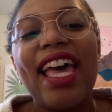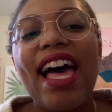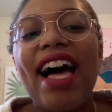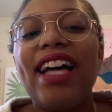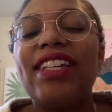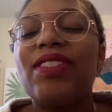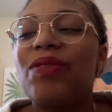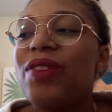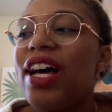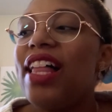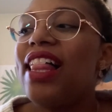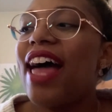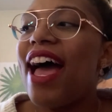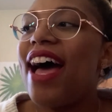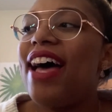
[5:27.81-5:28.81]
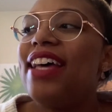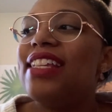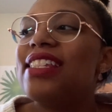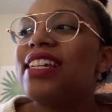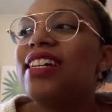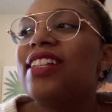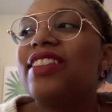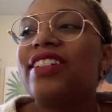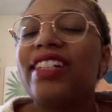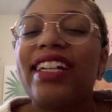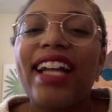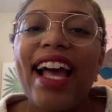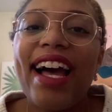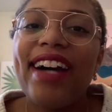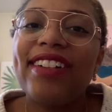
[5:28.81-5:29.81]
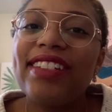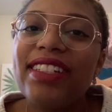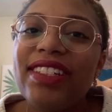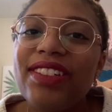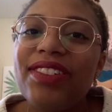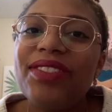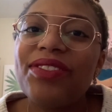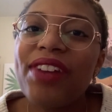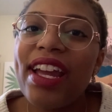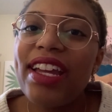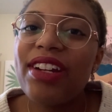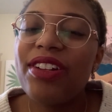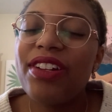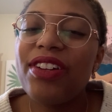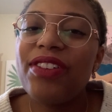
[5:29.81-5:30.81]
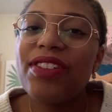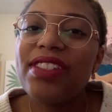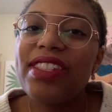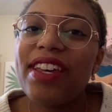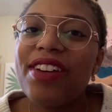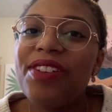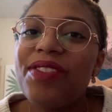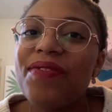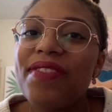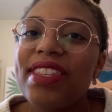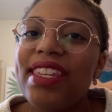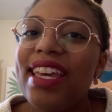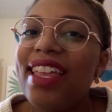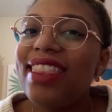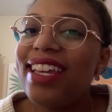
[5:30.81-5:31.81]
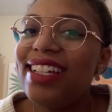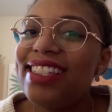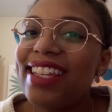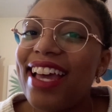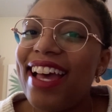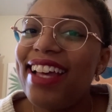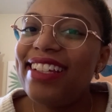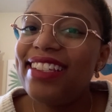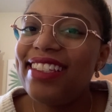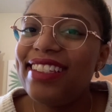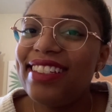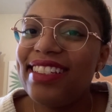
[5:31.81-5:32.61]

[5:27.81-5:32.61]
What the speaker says: as well as learn how to write your own. So thanks guys.